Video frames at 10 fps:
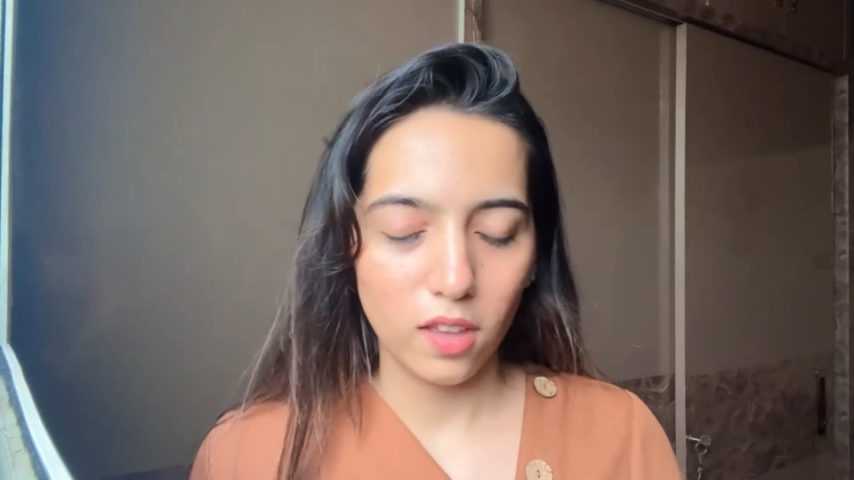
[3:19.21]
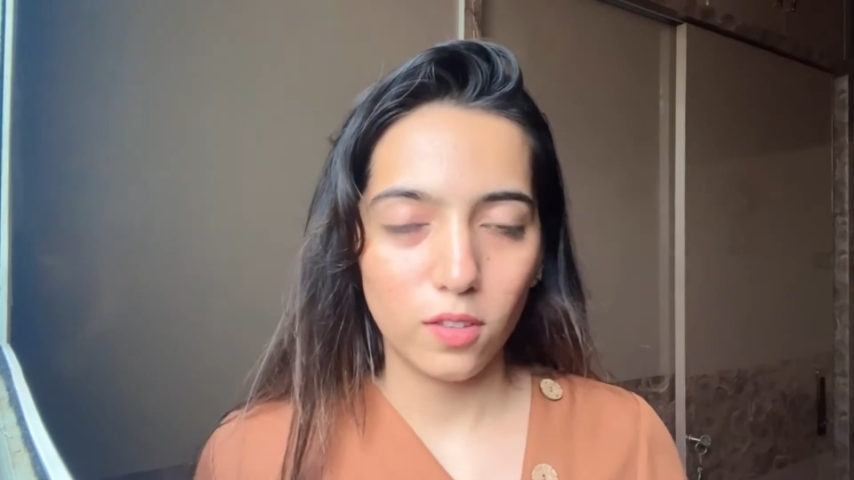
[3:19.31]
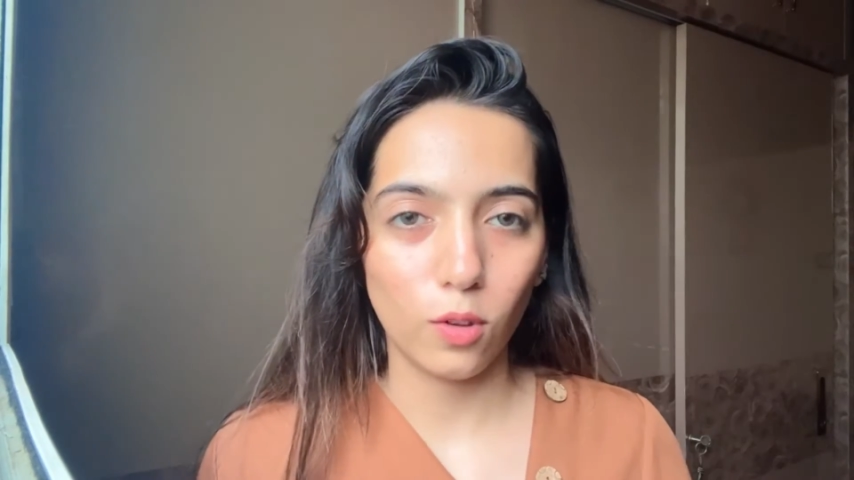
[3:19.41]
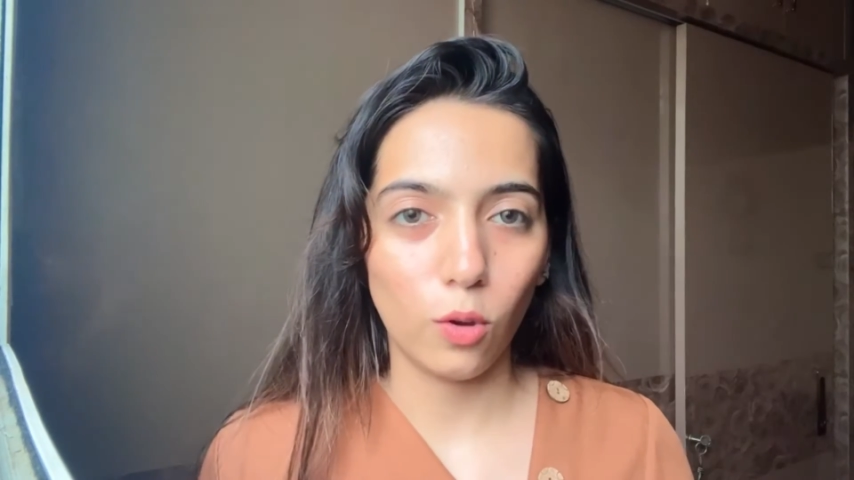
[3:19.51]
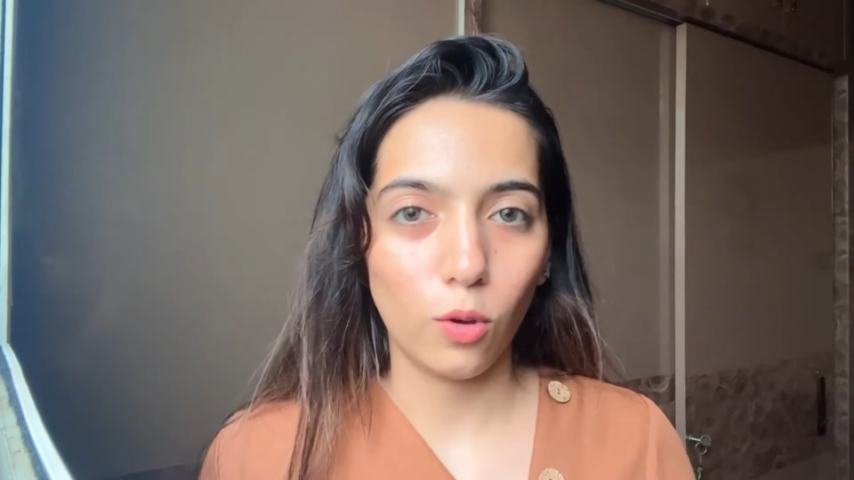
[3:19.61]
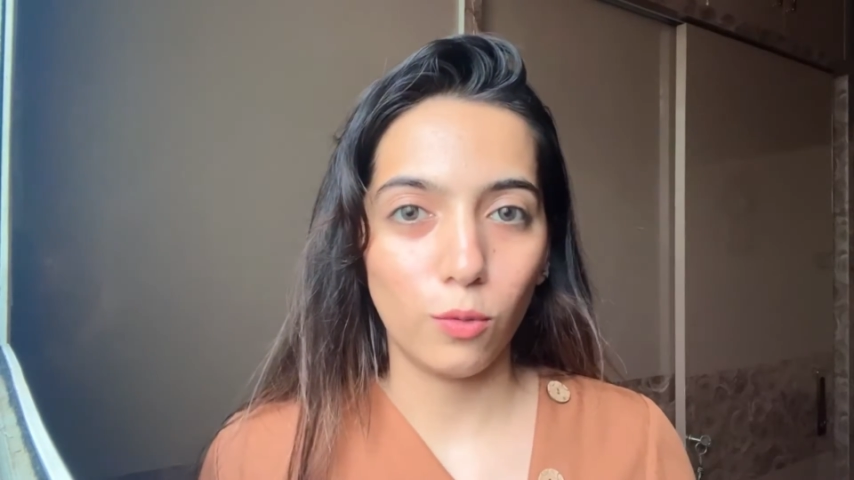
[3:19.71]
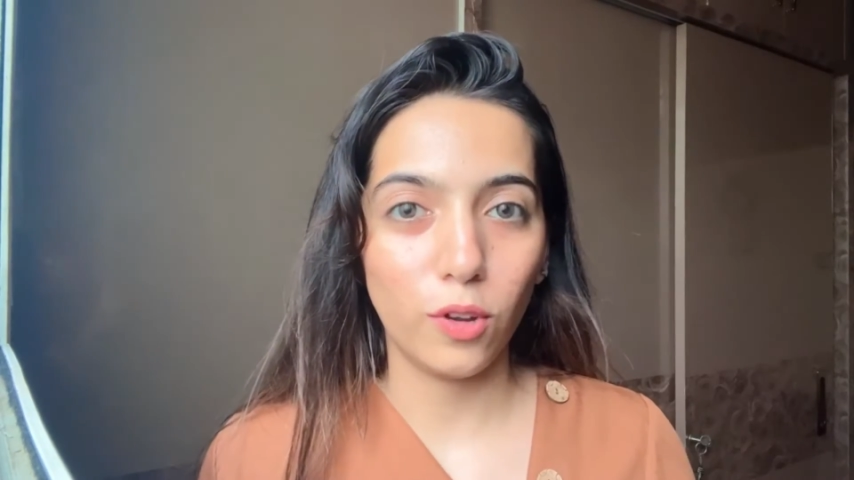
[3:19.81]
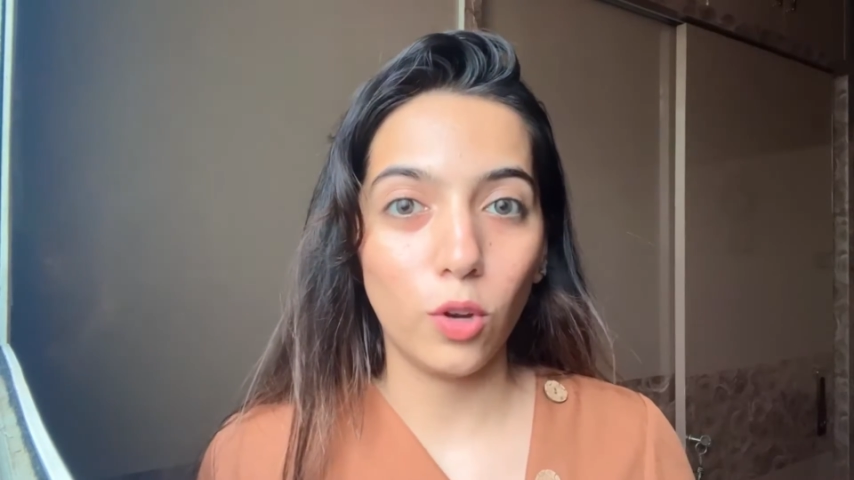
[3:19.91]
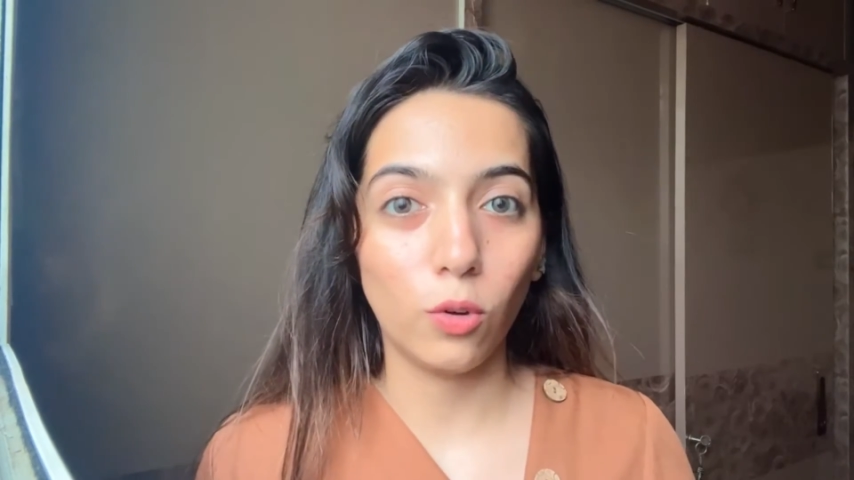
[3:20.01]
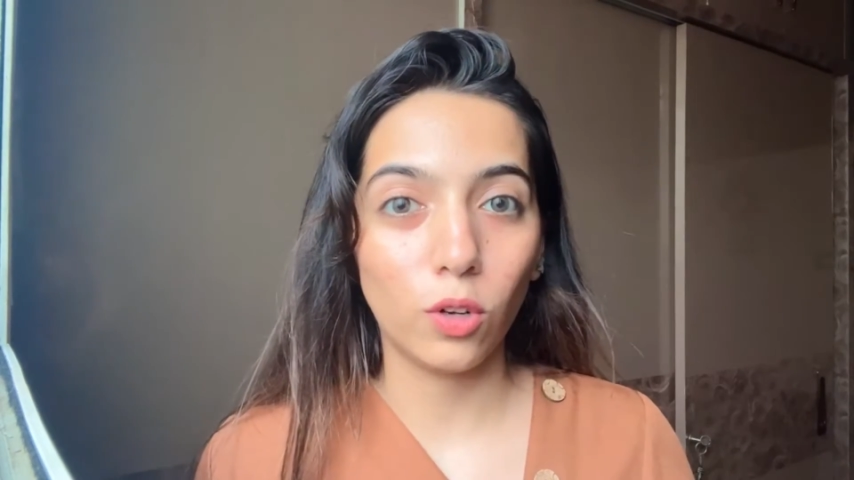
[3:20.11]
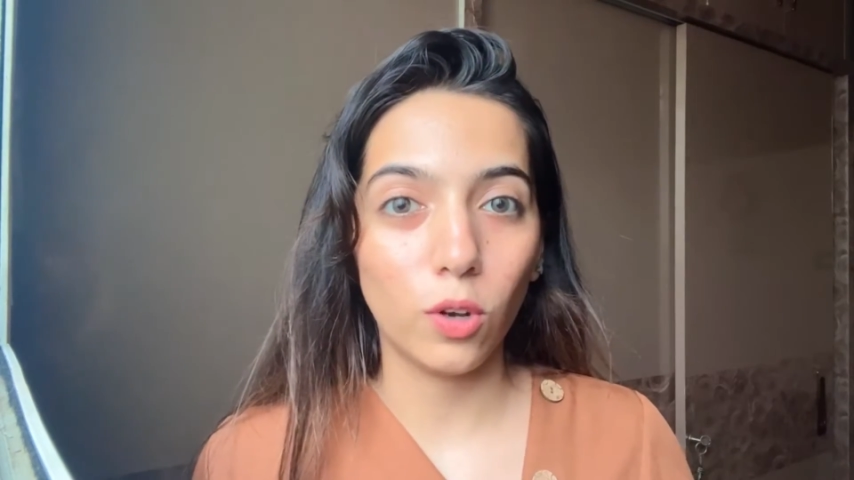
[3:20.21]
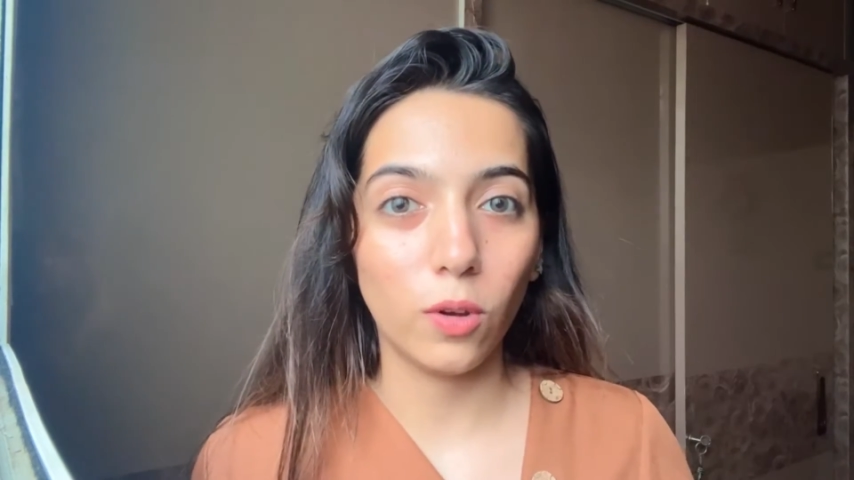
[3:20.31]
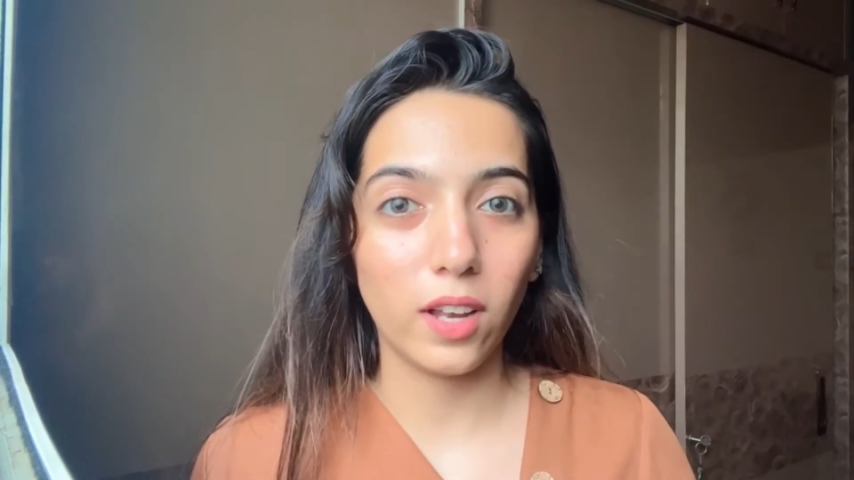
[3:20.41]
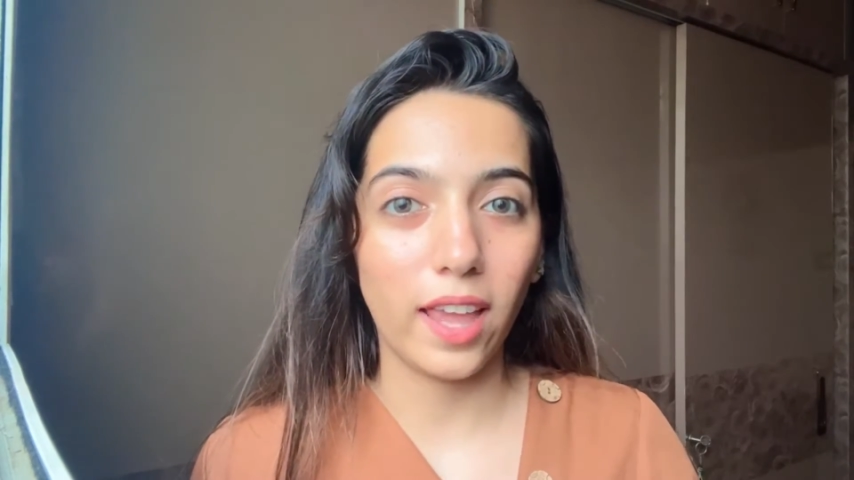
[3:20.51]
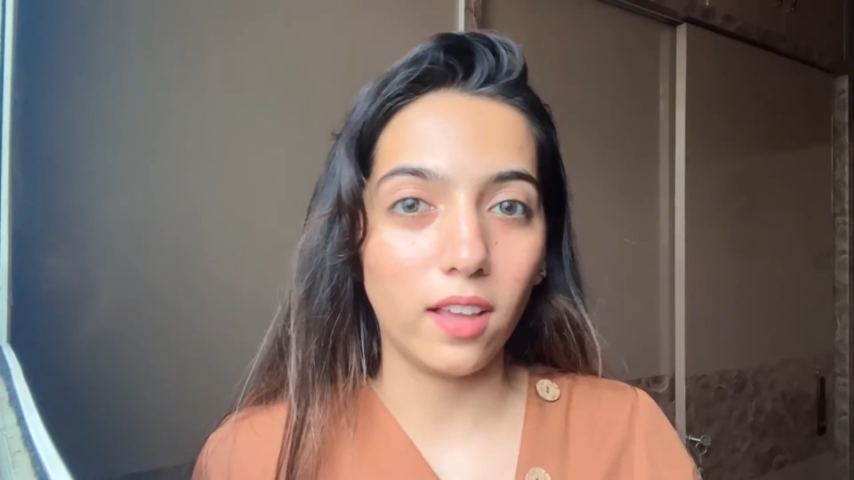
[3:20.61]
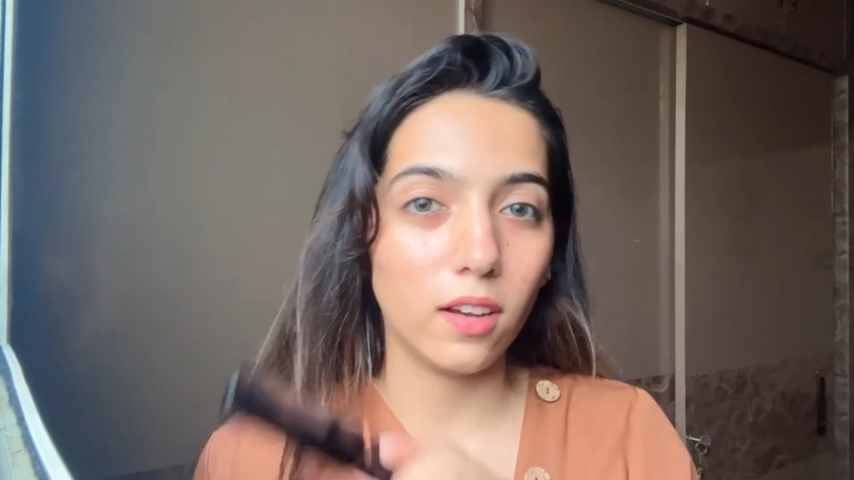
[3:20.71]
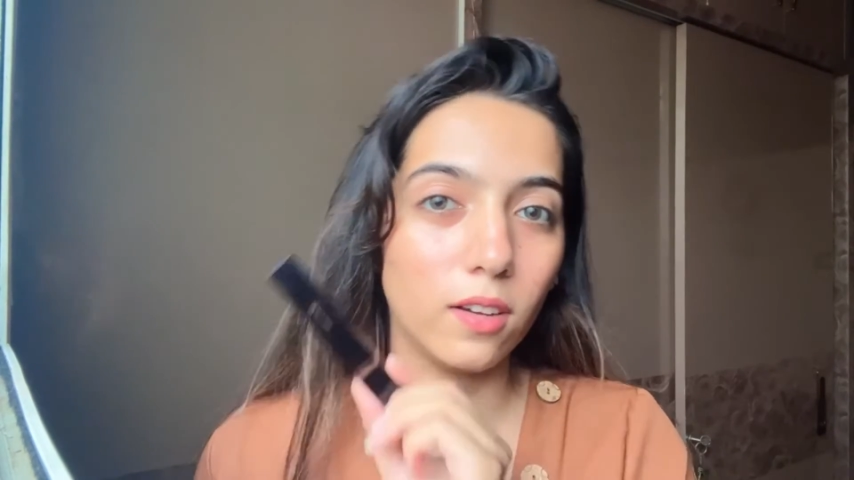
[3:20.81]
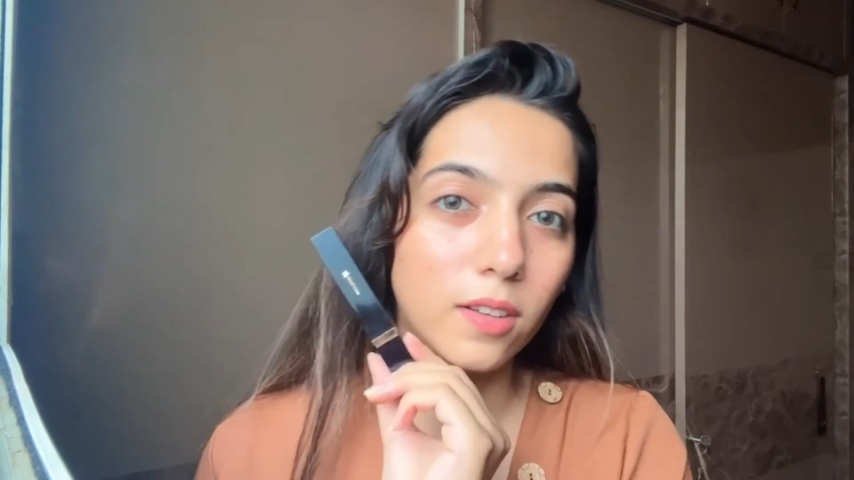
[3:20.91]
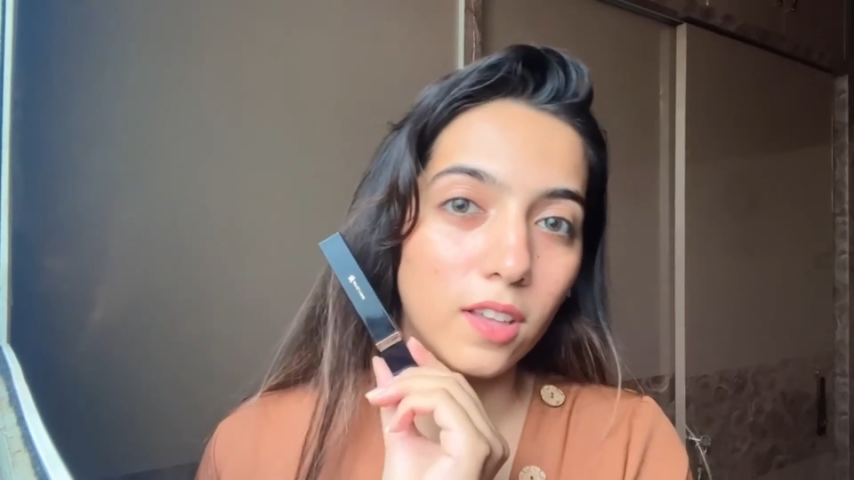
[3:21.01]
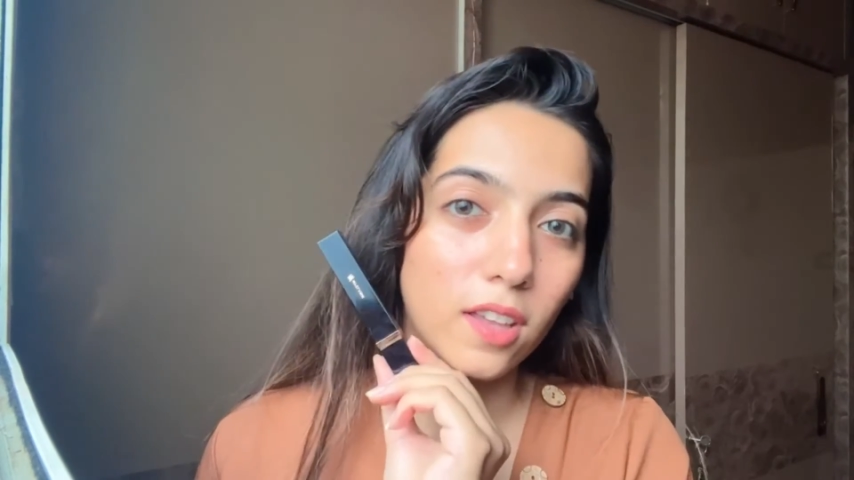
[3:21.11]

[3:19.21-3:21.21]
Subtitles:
so we don't look like a